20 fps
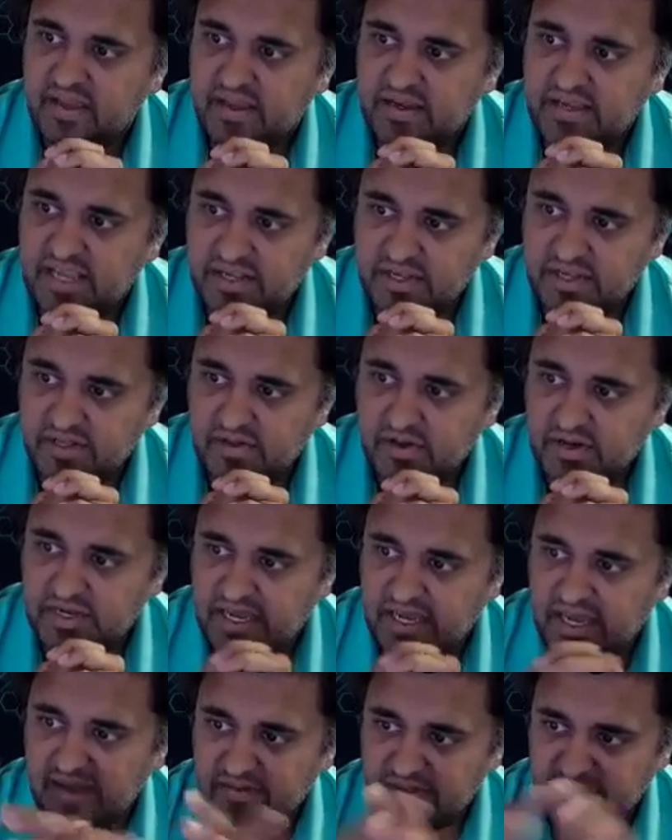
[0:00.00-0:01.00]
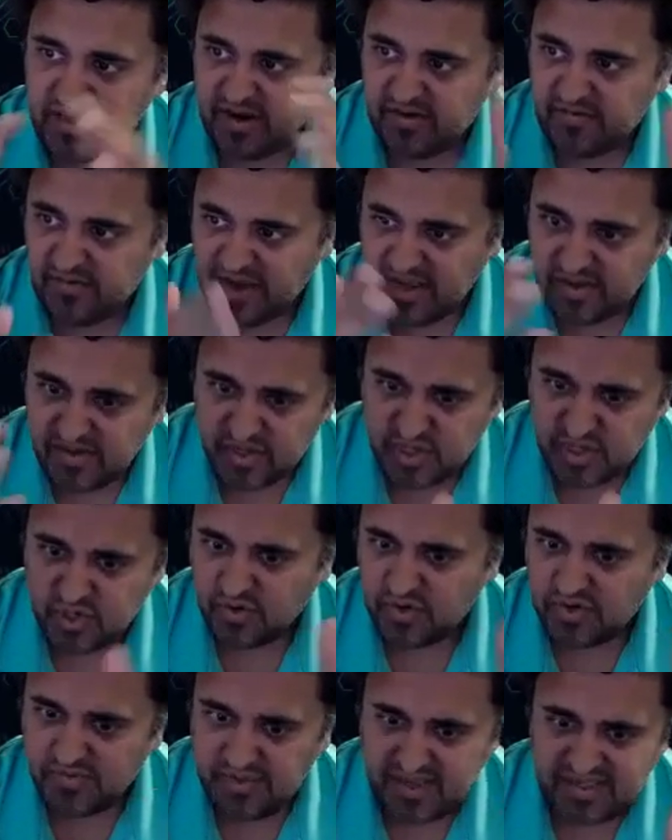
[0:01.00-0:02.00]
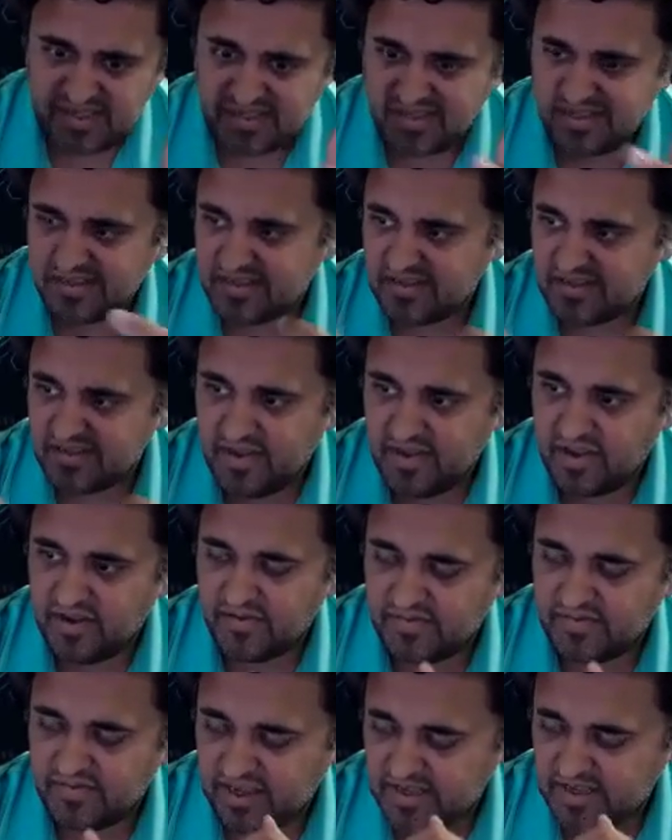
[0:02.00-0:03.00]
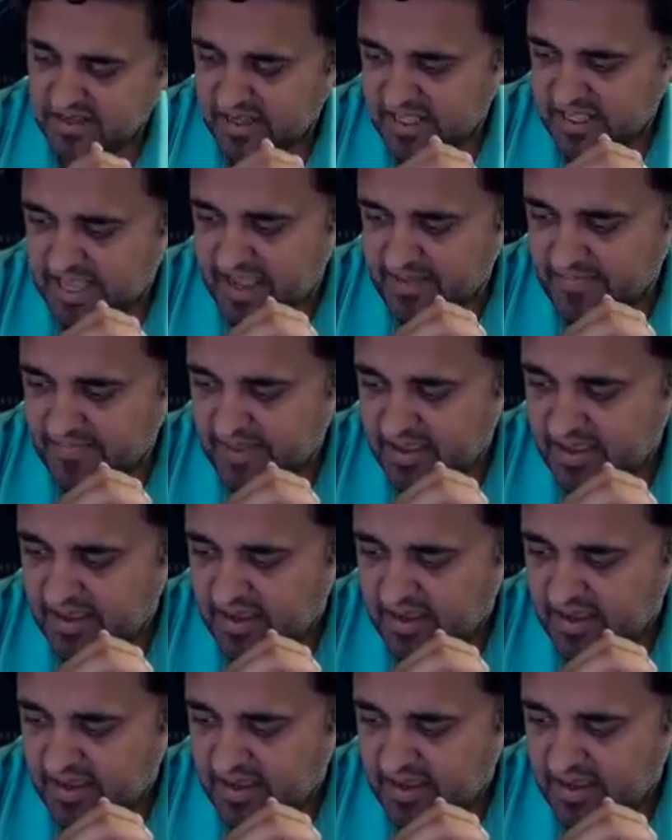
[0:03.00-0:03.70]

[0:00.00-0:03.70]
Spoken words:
It takes a long time, a lot of regulatory pieces and things like that.